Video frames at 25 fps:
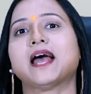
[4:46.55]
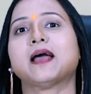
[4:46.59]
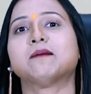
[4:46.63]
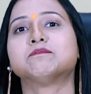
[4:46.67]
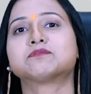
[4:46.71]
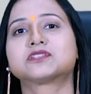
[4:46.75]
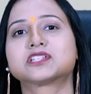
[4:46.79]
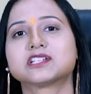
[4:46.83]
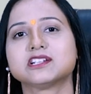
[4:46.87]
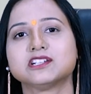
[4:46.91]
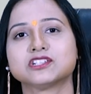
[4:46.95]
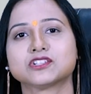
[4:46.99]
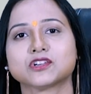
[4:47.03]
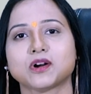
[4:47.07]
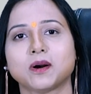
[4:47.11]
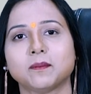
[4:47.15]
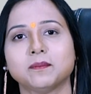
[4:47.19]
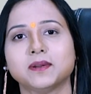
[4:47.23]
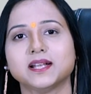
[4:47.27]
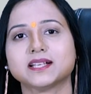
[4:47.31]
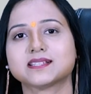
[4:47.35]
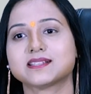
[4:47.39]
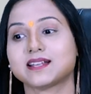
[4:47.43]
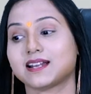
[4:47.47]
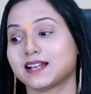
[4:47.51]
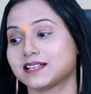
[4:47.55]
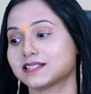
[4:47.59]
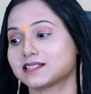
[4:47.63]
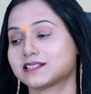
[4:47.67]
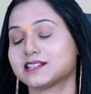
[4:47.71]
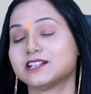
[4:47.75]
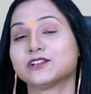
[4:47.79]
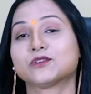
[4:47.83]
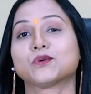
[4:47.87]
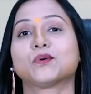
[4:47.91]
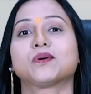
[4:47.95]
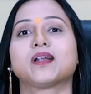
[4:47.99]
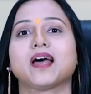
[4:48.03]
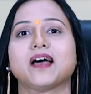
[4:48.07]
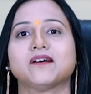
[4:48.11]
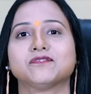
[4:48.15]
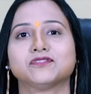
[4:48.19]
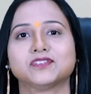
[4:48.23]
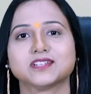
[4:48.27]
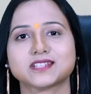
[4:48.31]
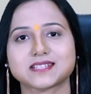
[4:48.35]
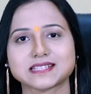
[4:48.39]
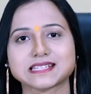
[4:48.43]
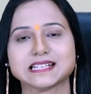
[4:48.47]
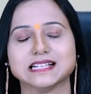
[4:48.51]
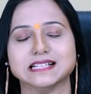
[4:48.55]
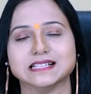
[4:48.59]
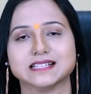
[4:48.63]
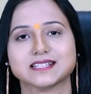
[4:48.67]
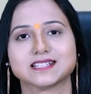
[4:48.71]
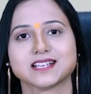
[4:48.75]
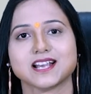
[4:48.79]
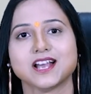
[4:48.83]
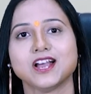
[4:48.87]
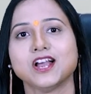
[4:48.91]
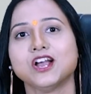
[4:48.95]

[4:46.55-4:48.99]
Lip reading: I'm still jobless and I still don't have the skills.